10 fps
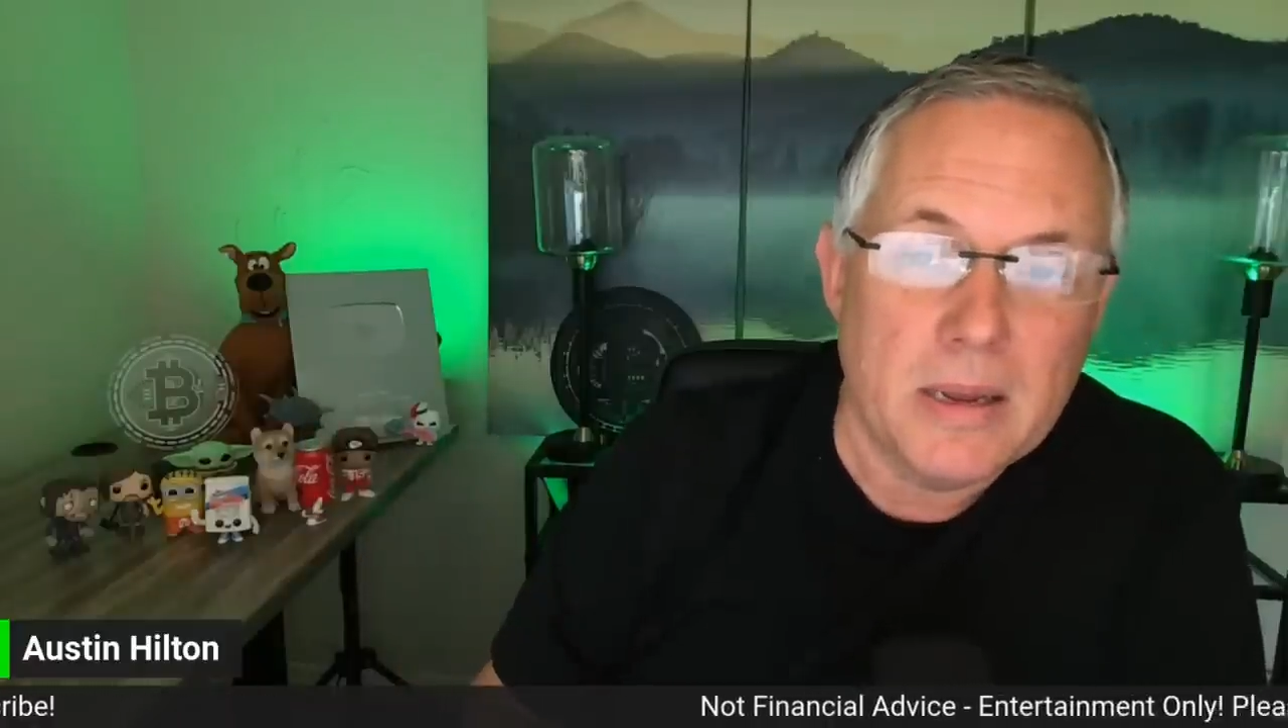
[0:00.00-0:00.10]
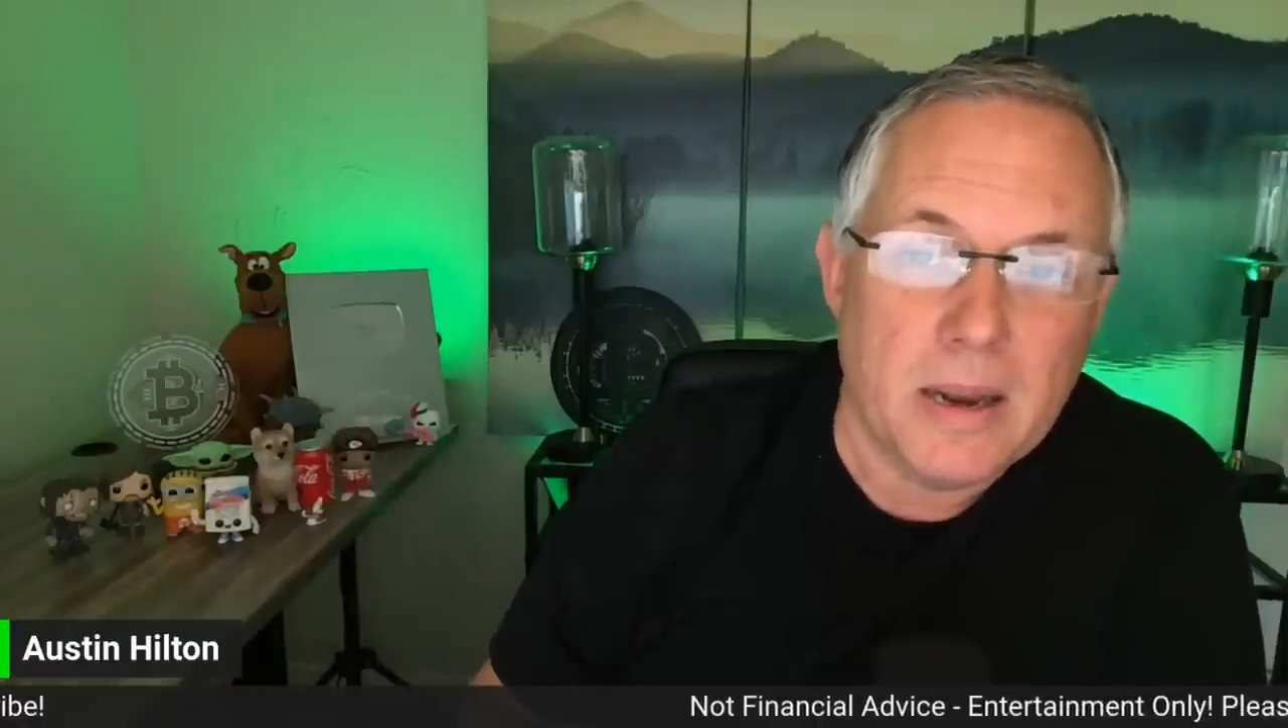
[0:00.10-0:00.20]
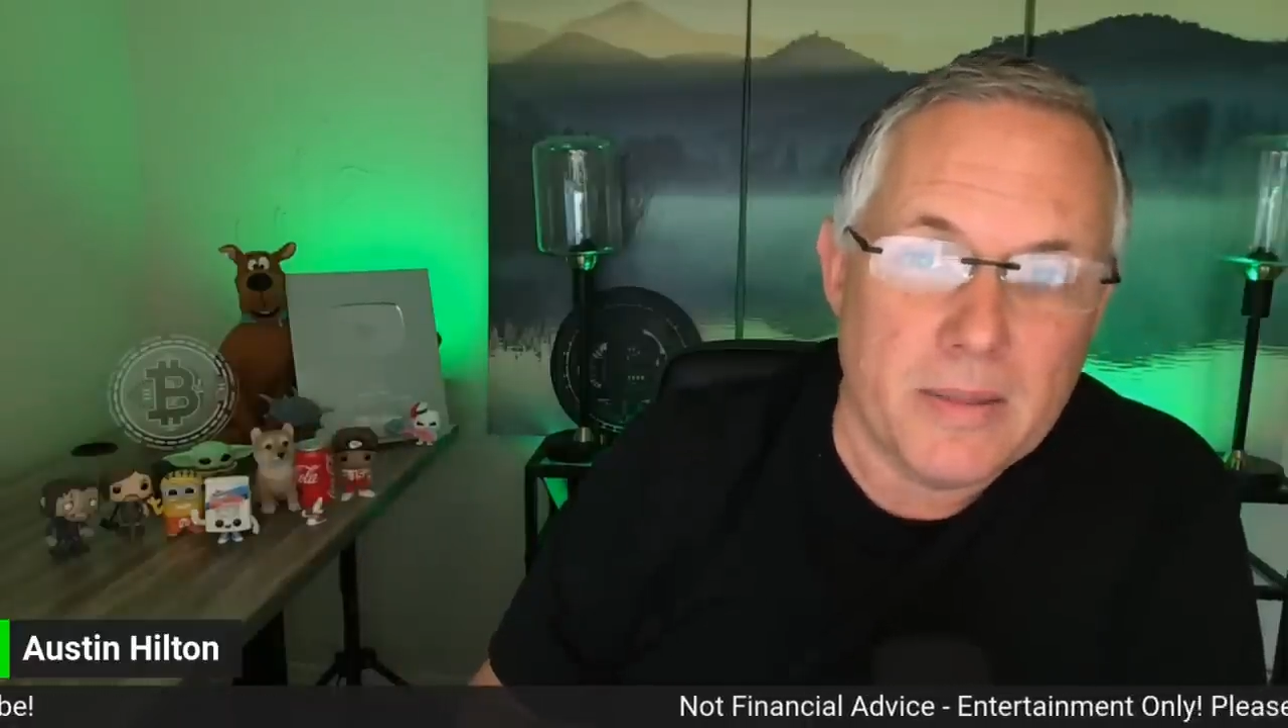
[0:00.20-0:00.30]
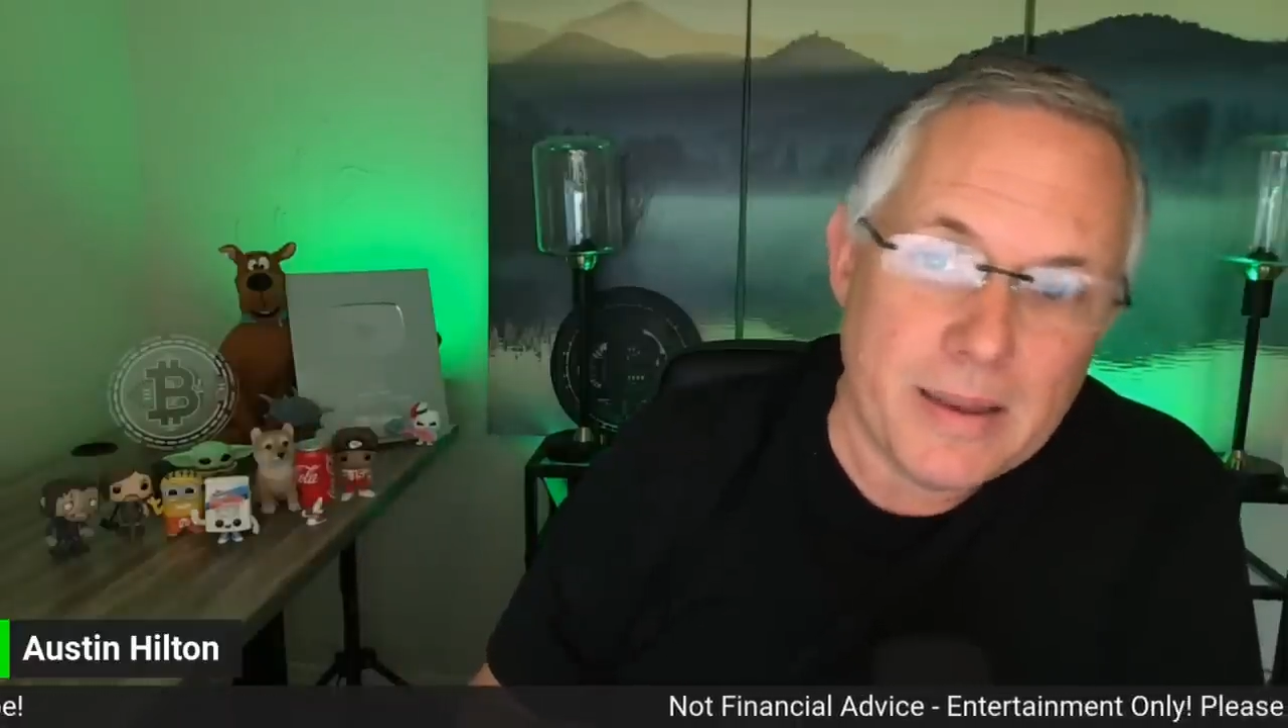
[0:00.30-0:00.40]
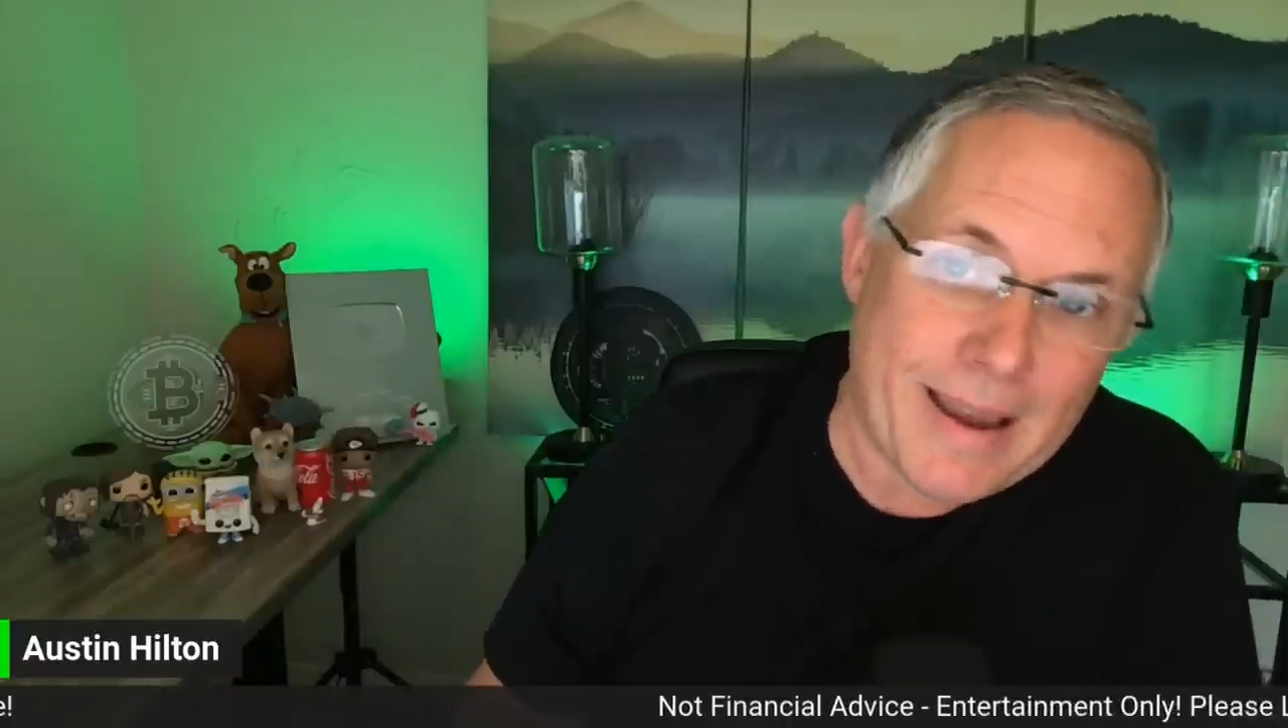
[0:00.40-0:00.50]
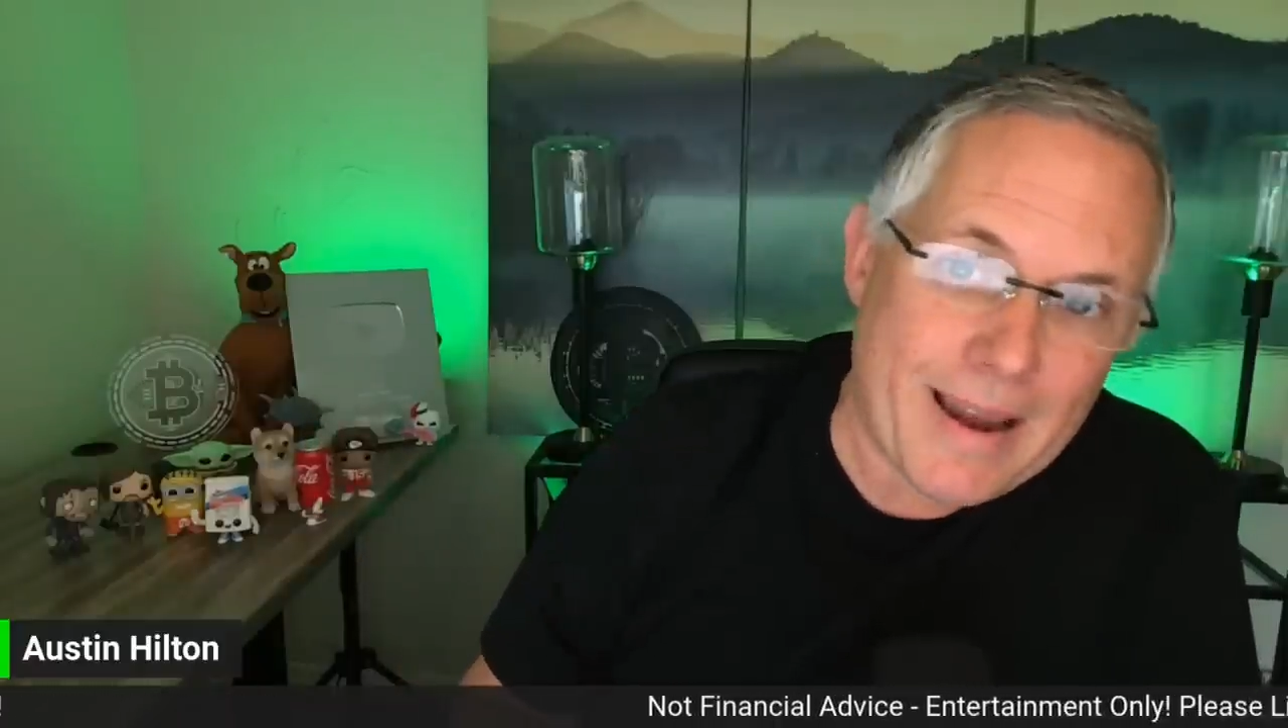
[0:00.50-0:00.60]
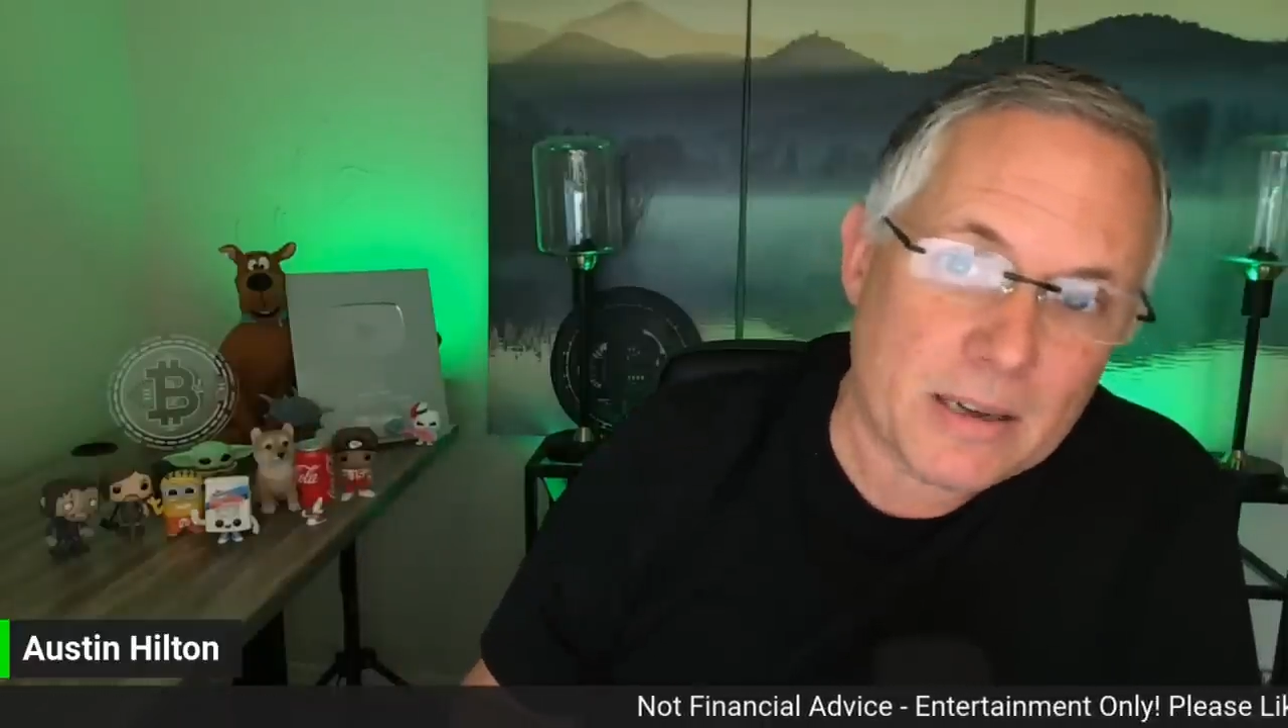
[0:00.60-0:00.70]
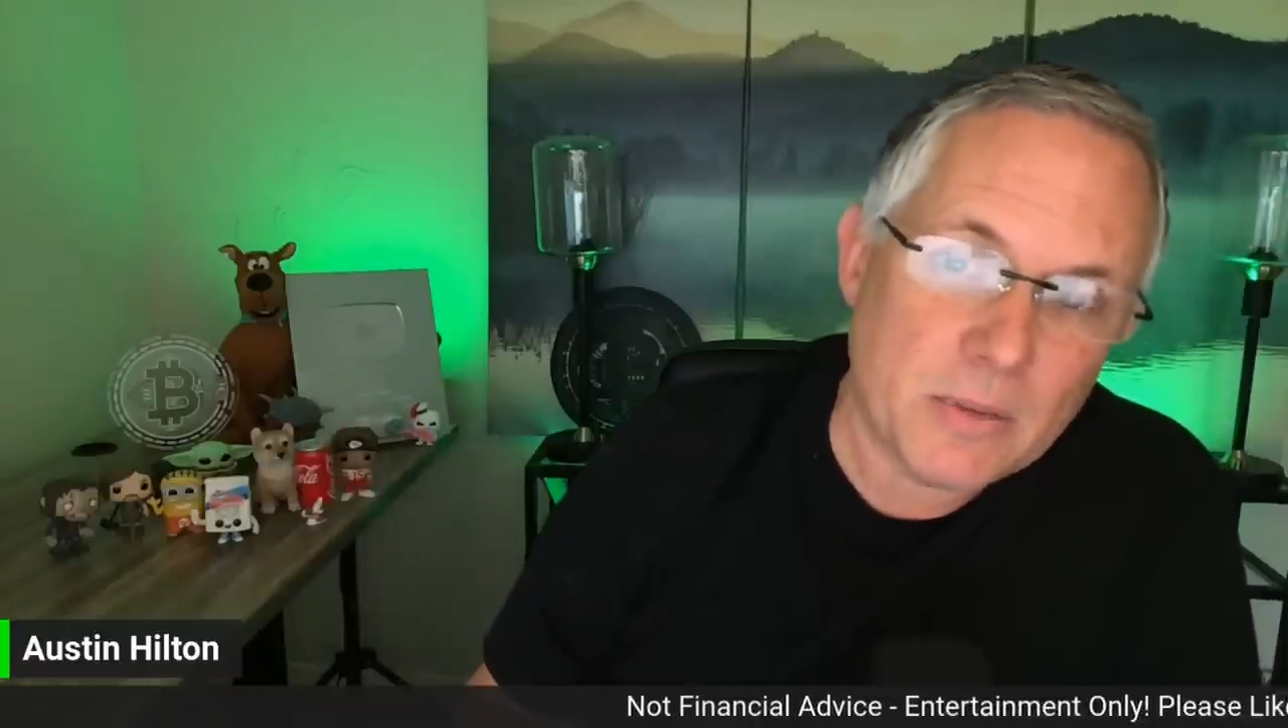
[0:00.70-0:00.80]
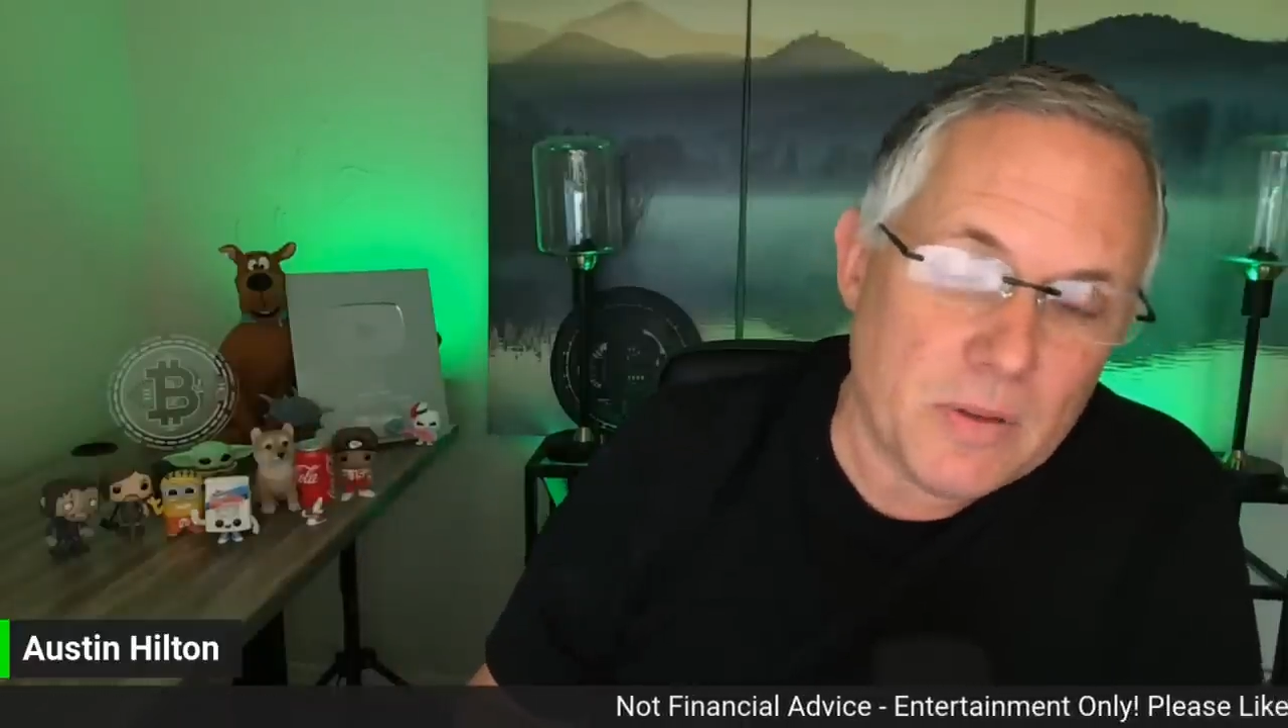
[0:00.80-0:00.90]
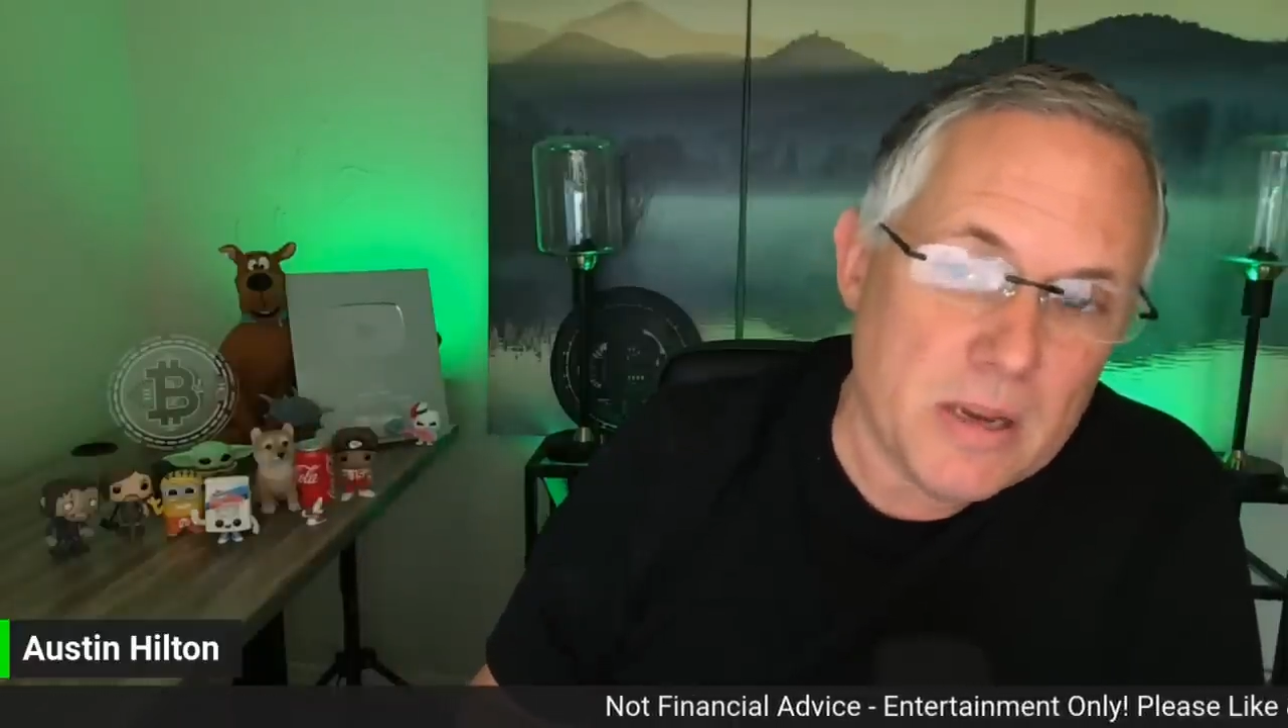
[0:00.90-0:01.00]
and the active